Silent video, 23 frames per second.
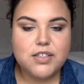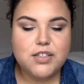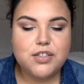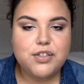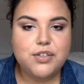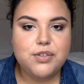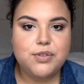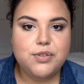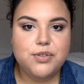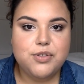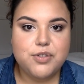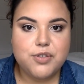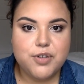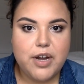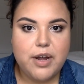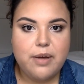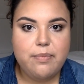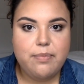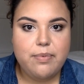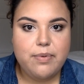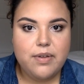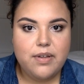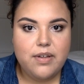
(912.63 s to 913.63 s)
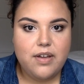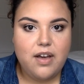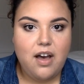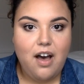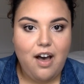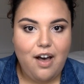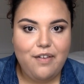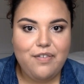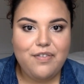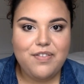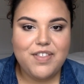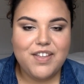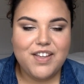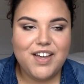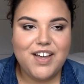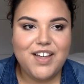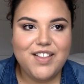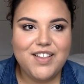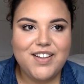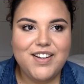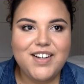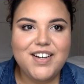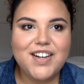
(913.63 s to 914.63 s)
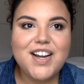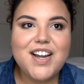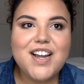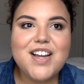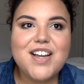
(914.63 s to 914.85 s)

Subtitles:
to scrub off the color.